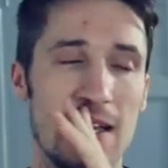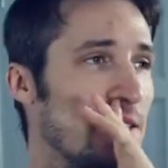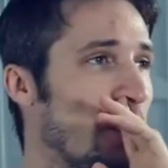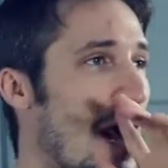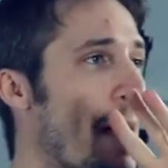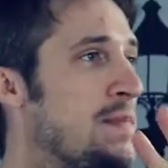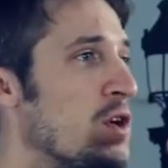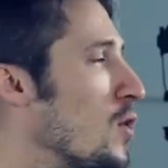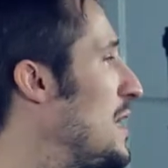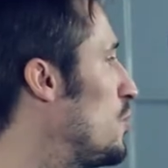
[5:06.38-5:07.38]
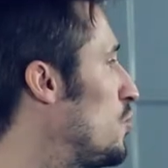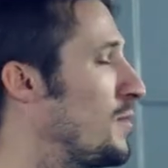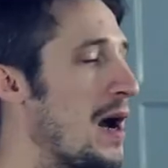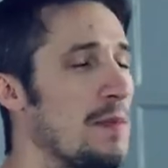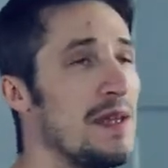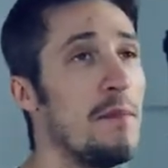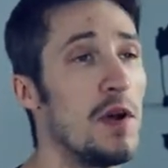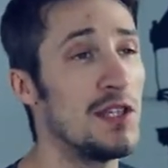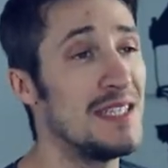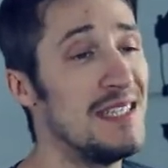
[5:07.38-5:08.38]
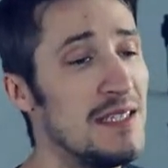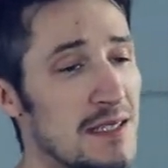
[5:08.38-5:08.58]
guys, no, I'm not going to do Barbie. Blondie?